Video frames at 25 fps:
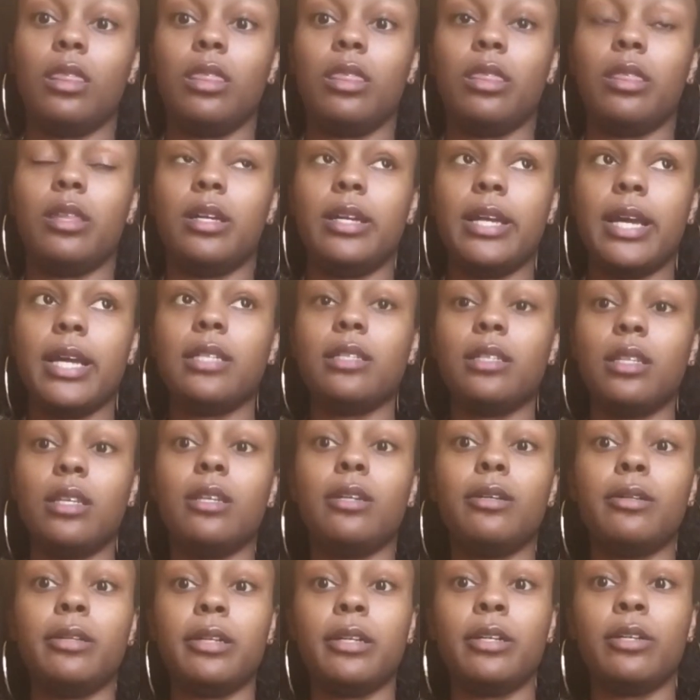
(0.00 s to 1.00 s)
The next thing
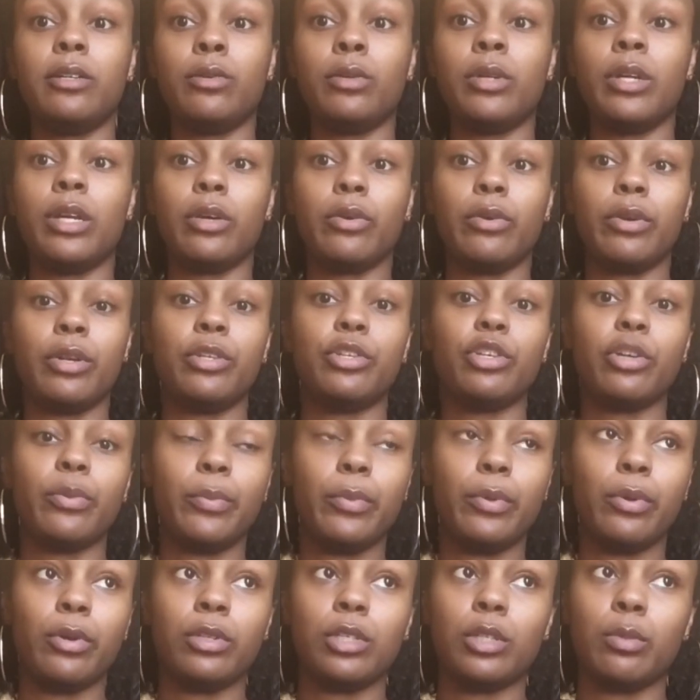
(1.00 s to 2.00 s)
you need to do to increase your
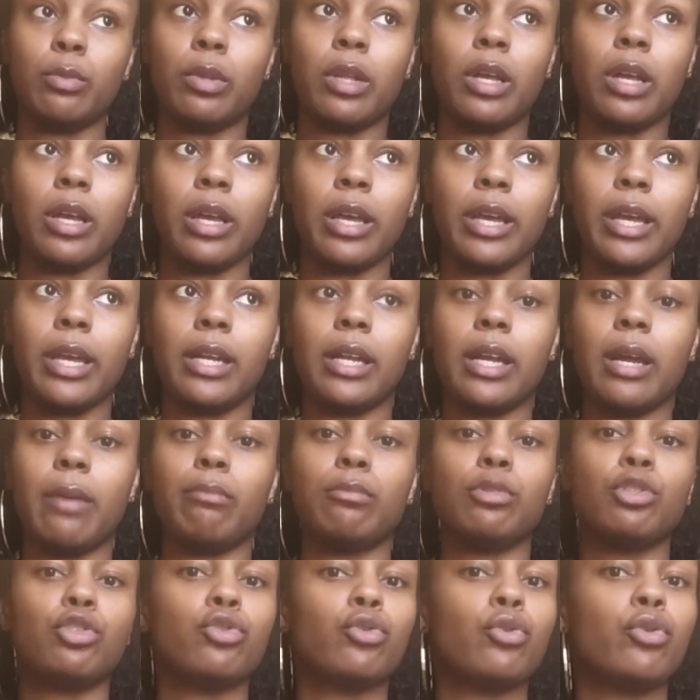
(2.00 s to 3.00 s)
milk supply, and I'm
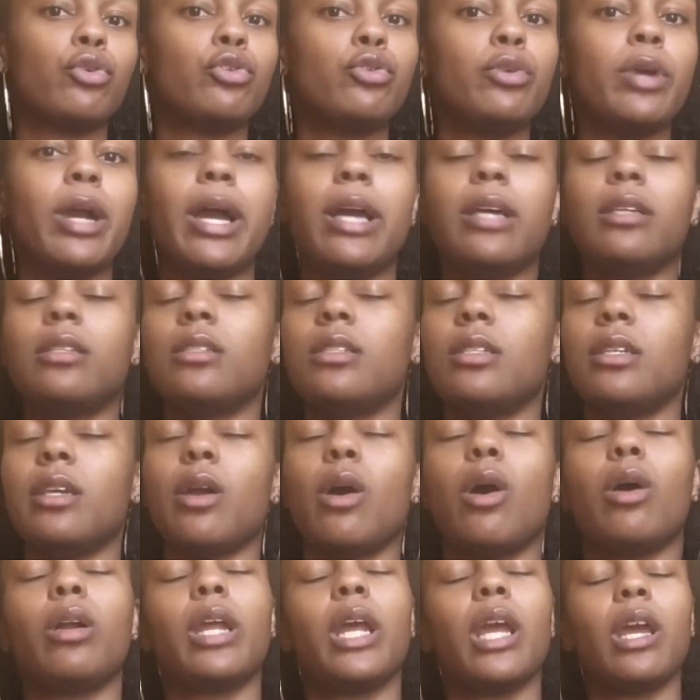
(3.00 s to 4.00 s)
sure you guys see it
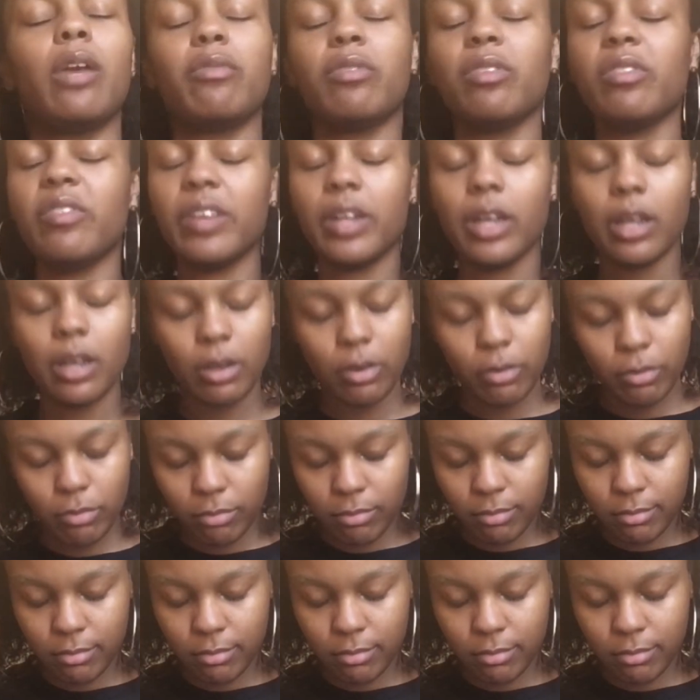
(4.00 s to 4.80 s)
on every video.